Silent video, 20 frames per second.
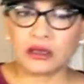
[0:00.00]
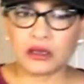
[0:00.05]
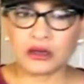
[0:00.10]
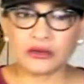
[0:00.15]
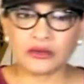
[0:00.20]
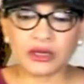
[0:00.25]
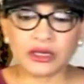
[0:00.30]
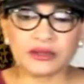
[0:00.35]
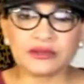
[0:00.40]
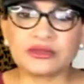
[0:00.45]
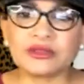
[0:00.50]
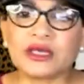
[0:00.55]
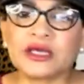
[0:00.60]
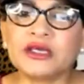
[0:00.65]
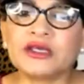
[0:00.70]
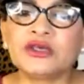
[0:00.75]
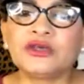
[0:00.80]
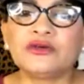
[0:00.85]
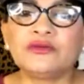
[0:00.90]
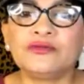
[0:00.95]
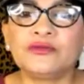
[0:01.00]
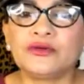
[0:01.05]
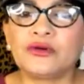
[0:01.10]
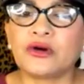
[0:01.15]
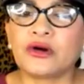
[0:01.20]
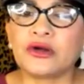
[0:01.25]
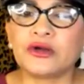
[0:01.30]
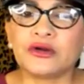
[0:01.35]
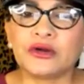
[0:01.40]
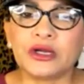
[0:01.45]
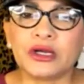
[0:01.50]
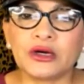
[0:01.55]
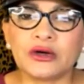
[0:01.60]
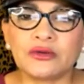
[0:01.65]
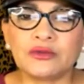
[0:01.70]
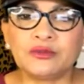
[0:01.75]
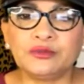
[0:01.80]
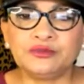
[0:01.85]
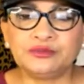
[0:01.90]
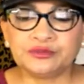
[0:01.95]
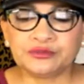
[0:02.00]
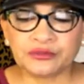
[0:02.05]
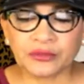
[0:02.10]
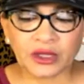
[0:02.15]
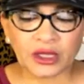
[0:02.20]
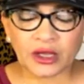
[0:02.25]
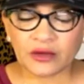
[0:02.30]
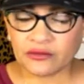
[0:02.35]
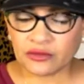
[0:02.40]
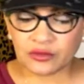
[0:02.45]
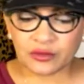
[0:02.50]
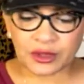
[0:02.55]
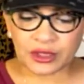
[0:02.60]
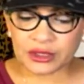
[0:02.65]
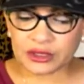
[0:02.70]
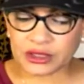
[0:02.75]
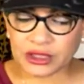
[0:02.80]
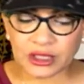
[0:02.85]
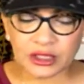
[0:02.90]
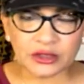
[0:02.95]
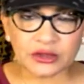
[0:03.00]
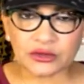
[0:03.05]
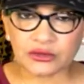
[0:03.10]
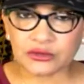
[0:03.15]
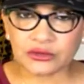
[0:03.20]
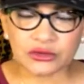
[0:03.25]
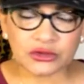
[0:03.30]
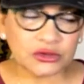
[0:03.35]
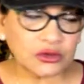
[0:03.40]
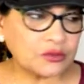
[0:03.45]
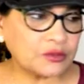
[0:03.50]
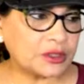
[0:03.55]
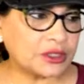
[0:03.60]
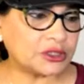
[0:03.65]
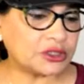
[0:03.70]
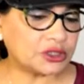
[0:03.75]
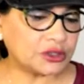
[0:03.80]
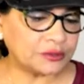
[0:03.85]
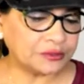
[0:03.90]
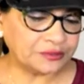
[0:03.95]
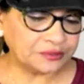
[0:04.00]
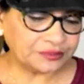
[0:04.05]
All right. Thank you for all your help. Everybody, thank you so much.